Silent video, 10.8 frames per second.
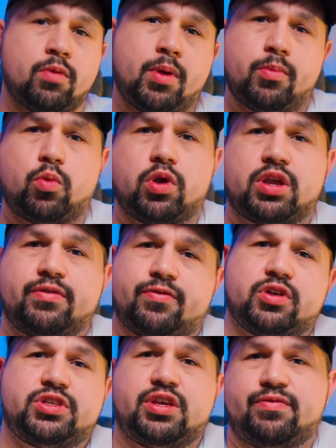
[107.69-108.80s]
remember working for
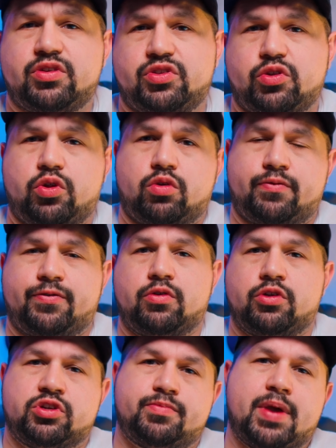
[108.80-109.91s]
a TV studio a few
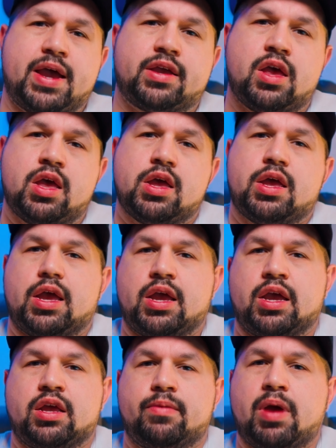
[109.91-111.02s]
years back,
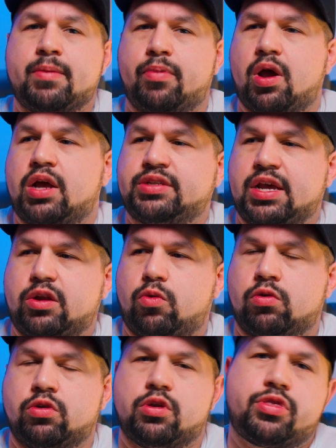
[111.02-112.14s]
and my boss had
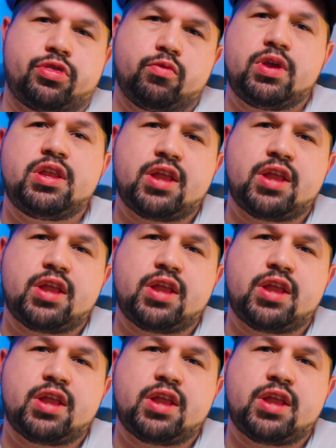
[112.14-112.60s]
ordered three